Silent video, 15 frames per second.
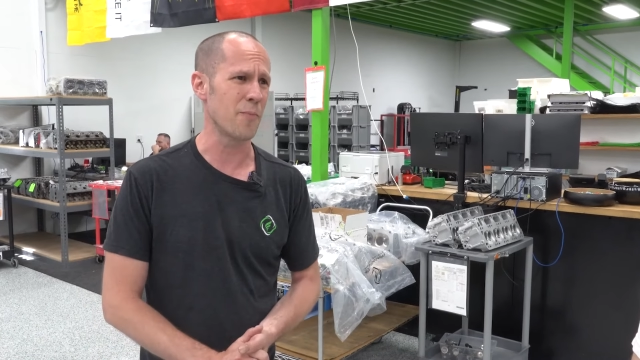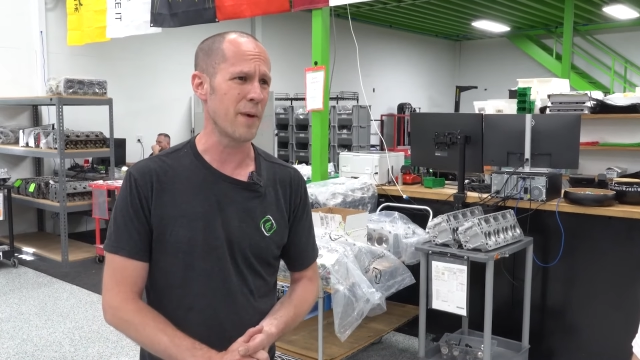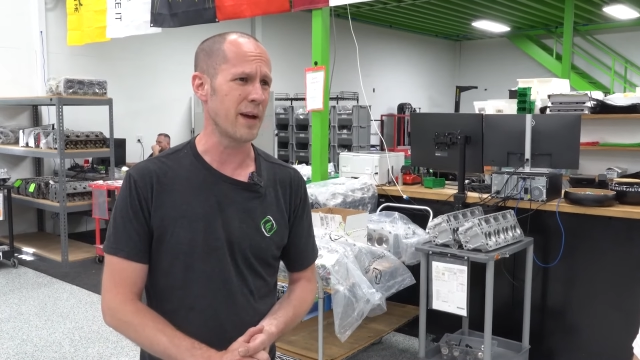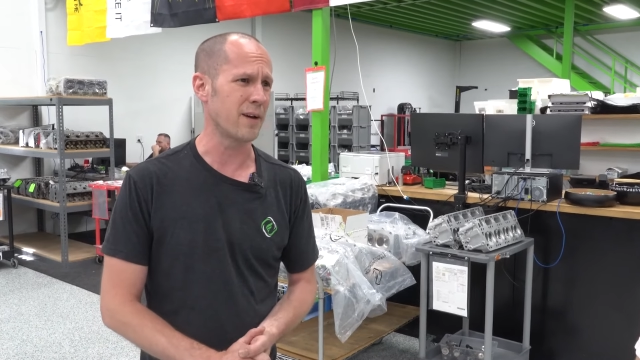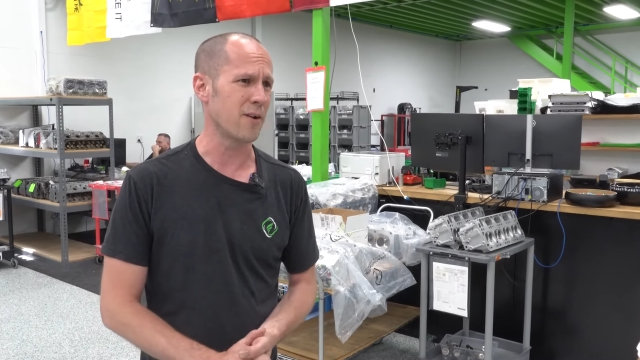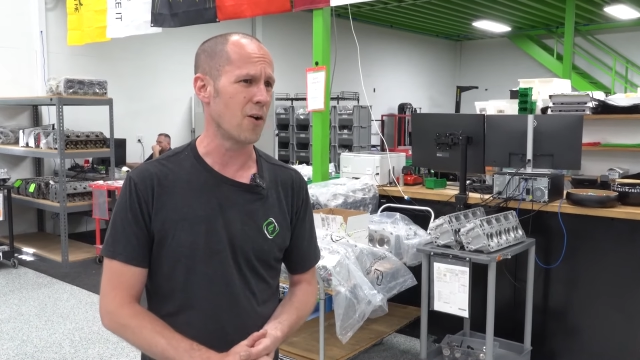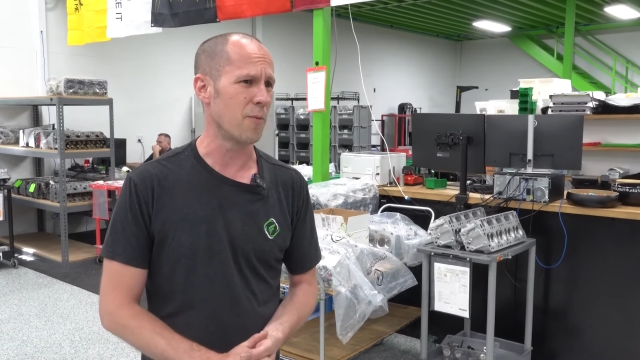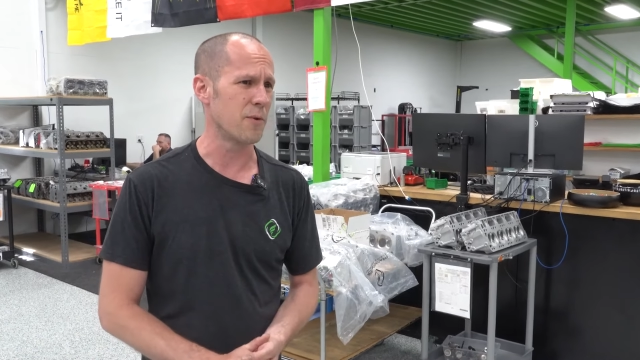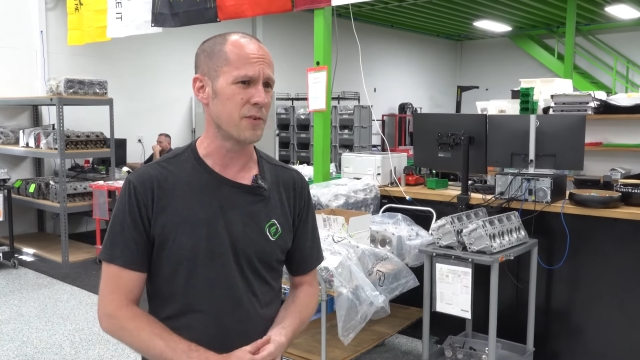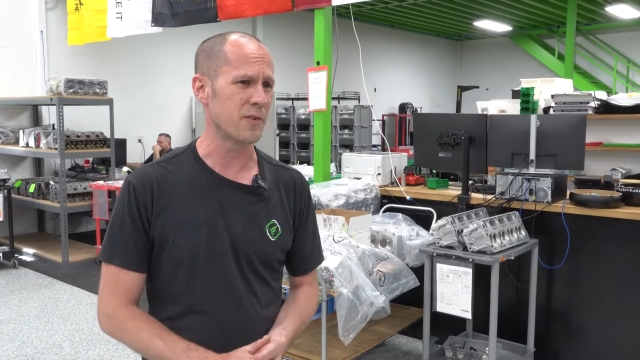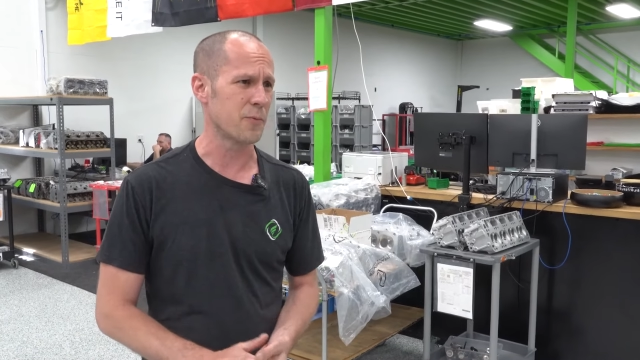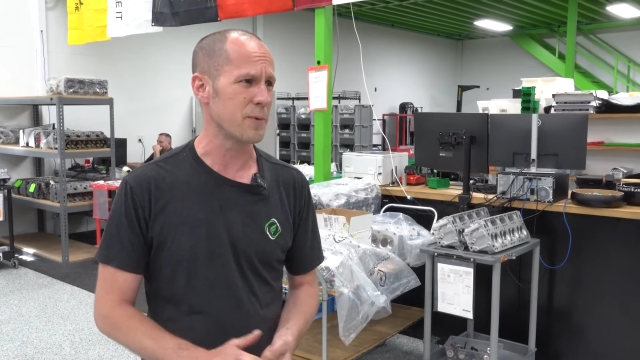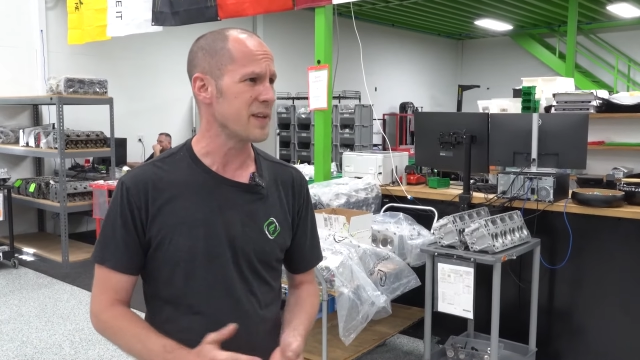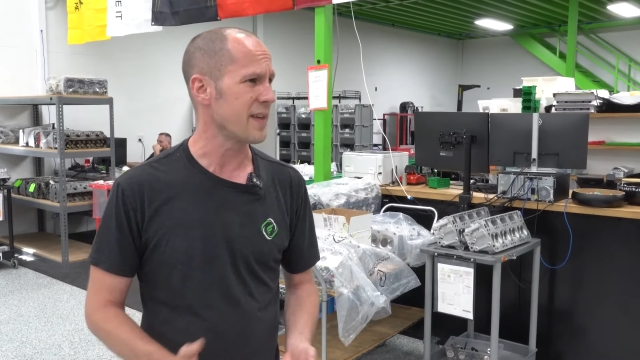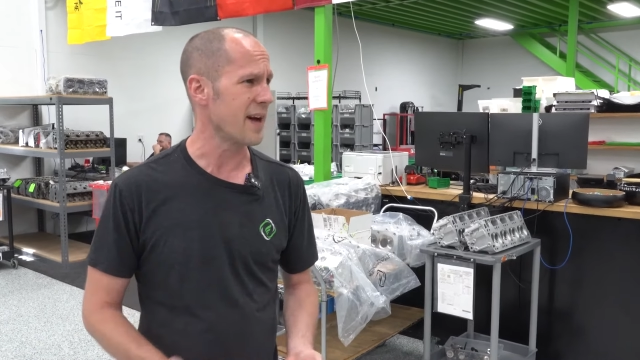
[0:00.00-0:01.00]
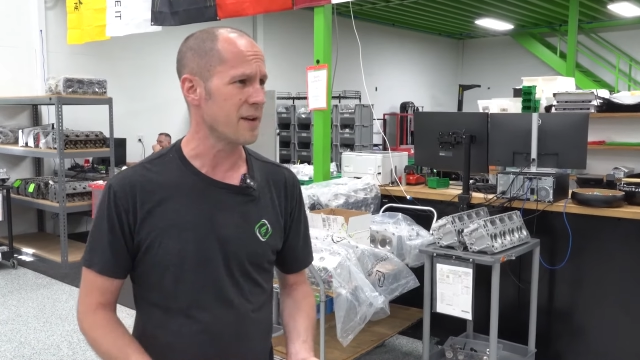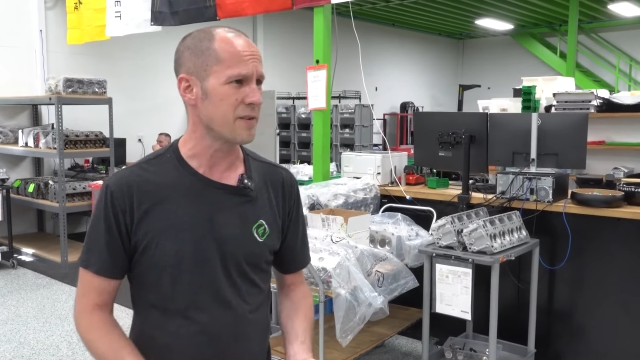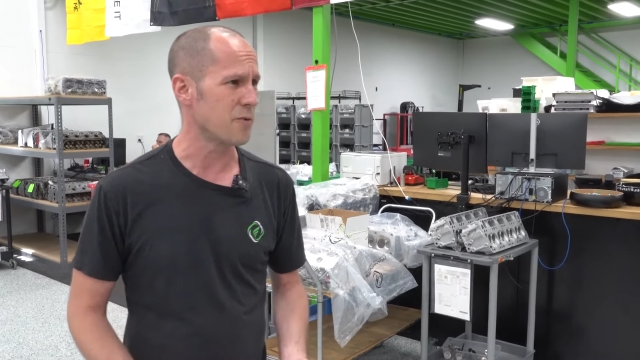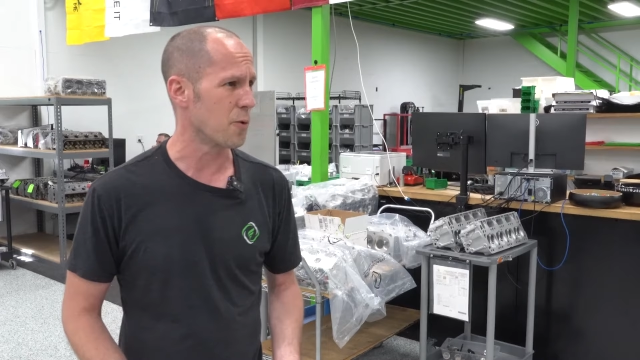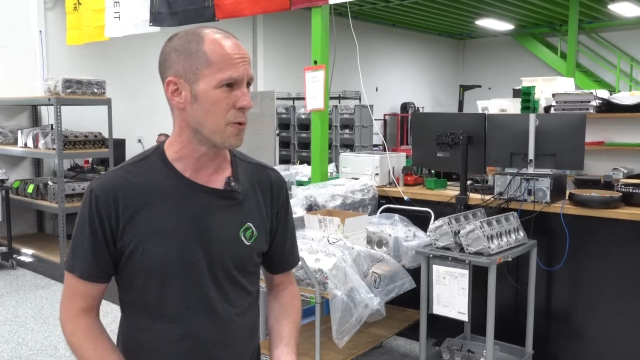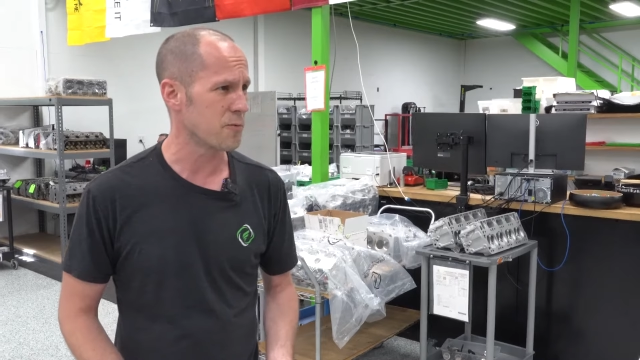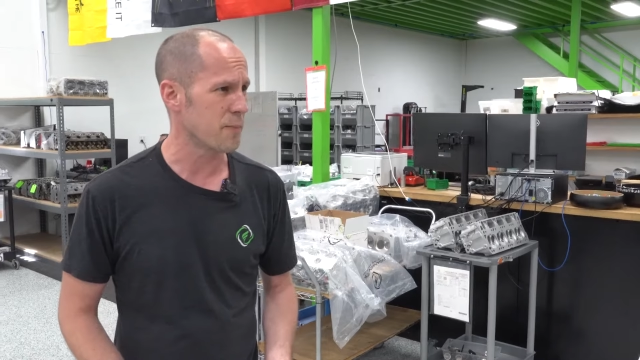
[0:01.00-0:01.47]
make almost
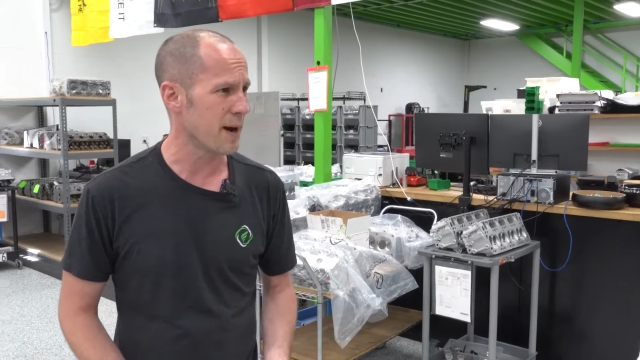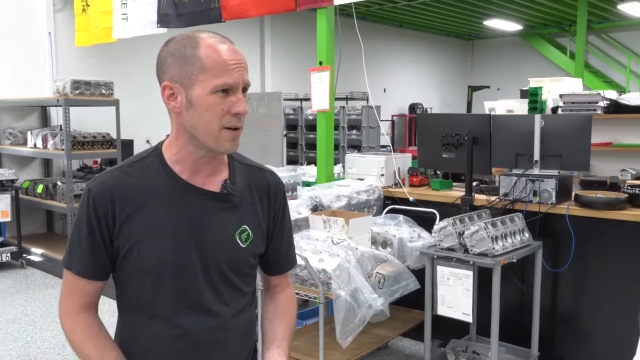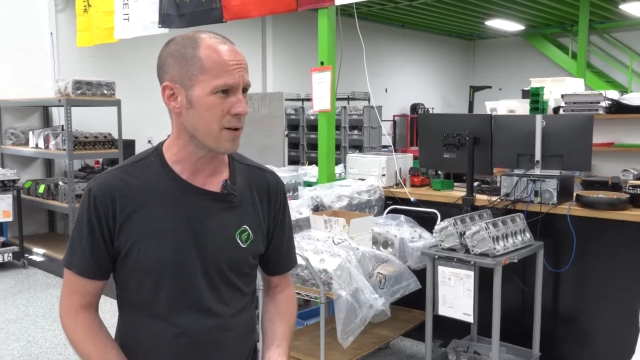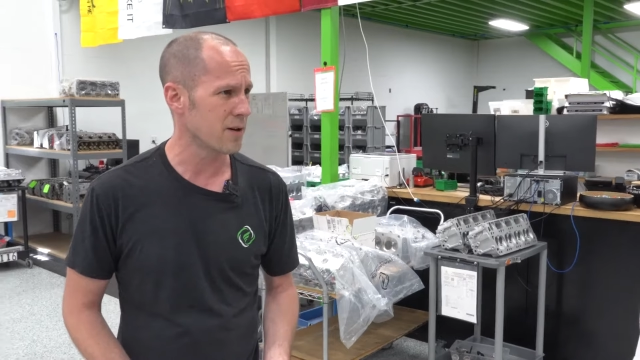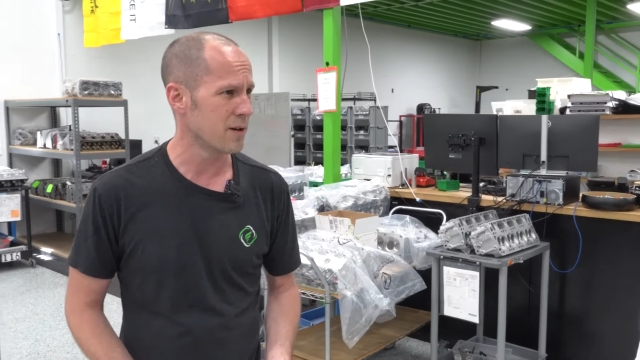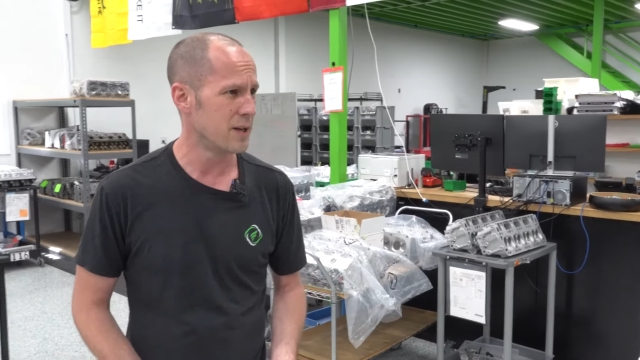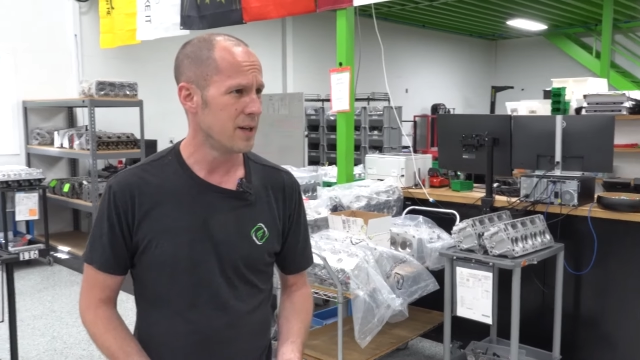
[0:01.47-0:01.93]
3,000 horsepower